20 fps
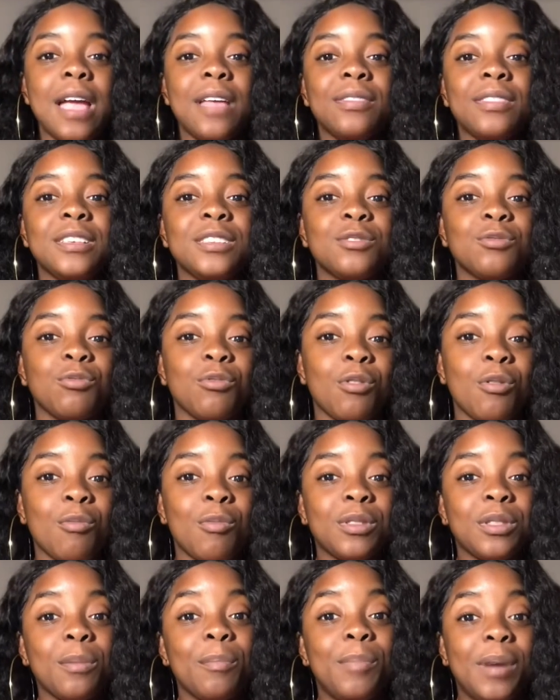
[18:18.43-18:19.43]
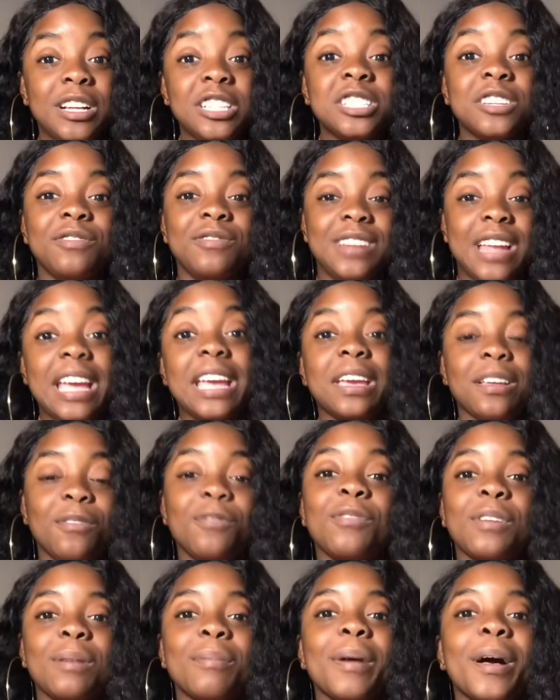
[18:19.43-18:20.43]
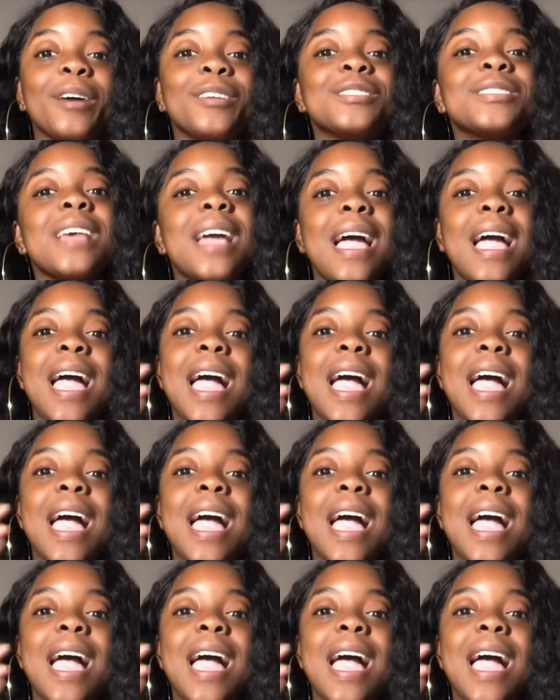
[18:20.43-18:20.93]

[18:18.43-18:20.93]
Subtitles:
in this room with a bunch of naked females,